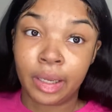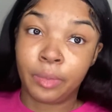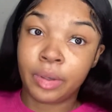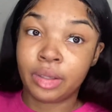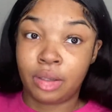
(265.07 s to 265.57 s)
and
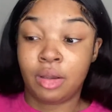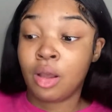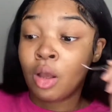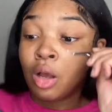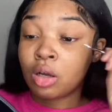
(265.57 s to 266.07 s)
we can
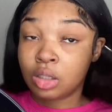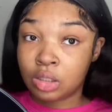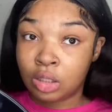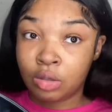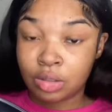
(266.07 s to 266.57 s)

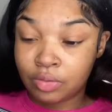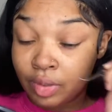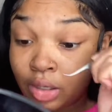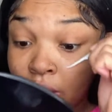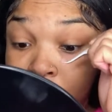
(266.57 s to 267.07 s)
continue this
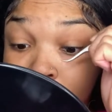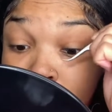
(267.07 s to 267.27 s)
video.